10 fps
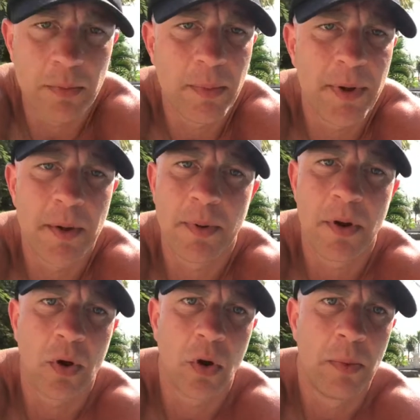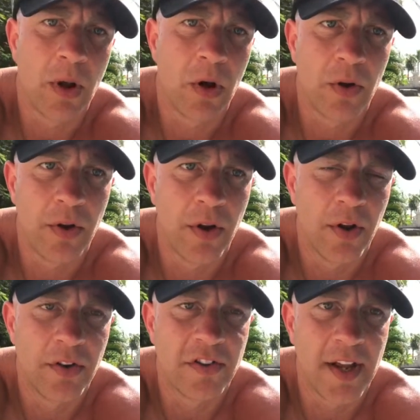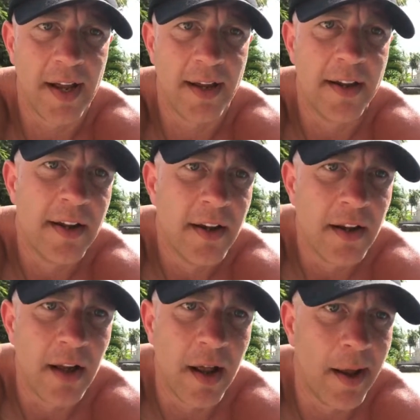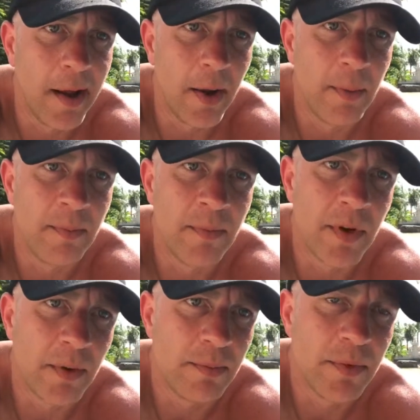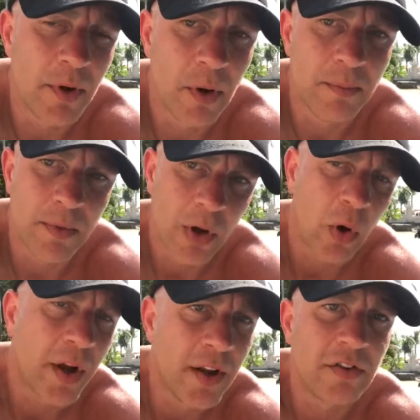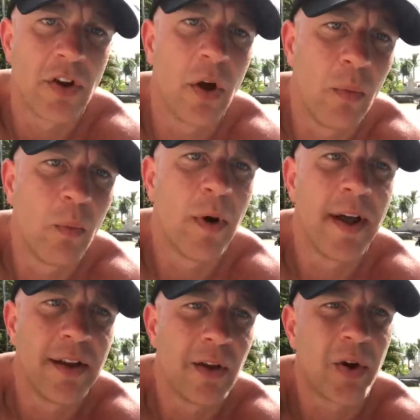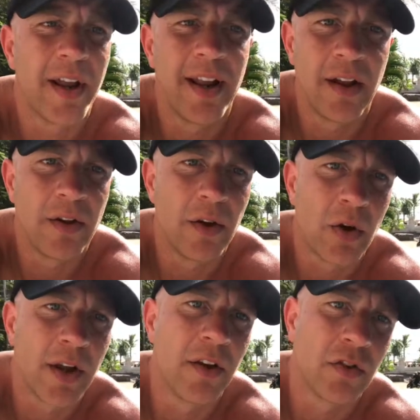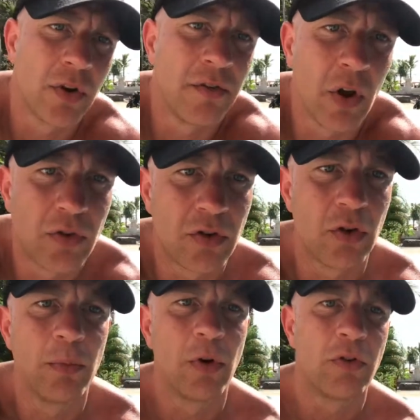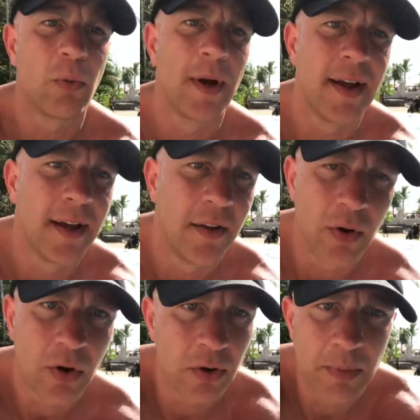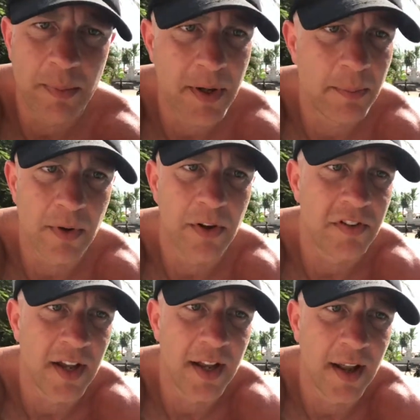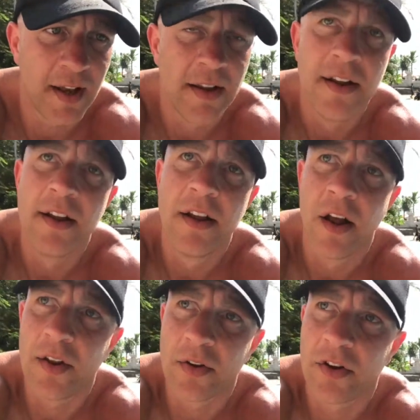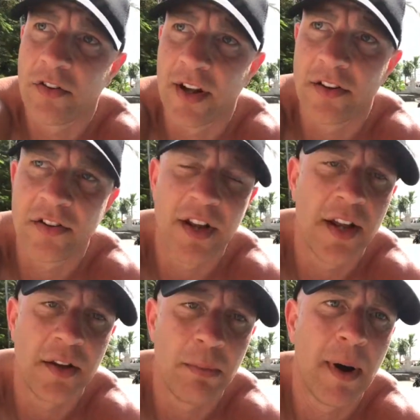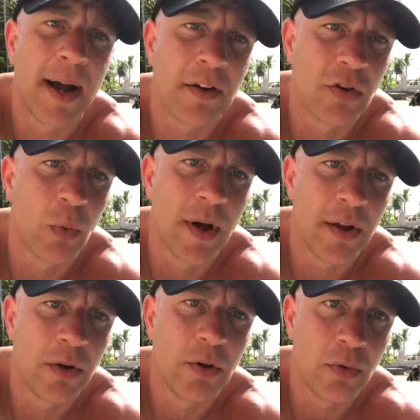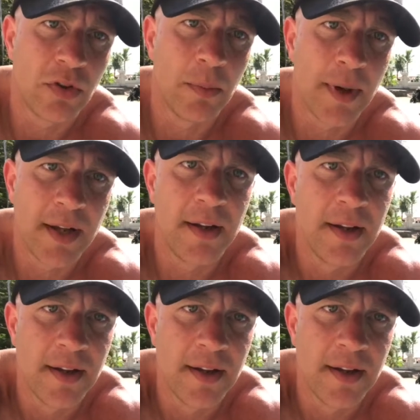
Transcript: to be people that come along and say that, you know, you're looking a certain way, you're looking ill, you're looking as though you've lost too much weight. There are going to be people that say that, and they're going to try and steer you back to where you used to be.